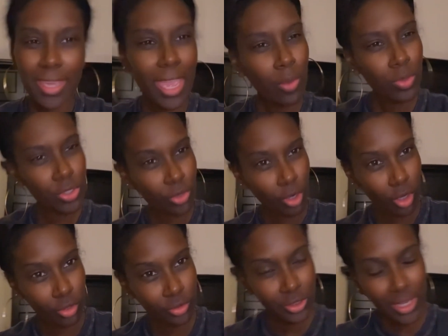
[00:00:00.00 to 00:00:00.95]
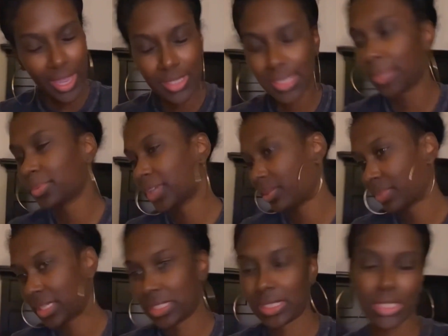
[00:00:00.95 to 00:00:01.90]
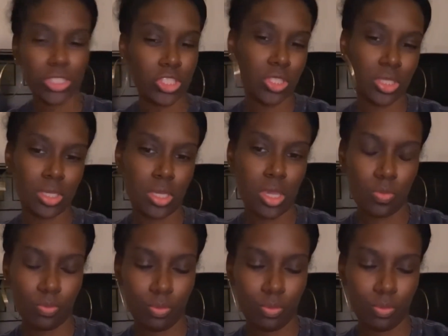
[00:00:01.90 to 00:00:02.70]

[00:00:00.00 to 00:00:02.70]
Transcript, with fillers: I was wrong, so I had to upgrade my seat just to,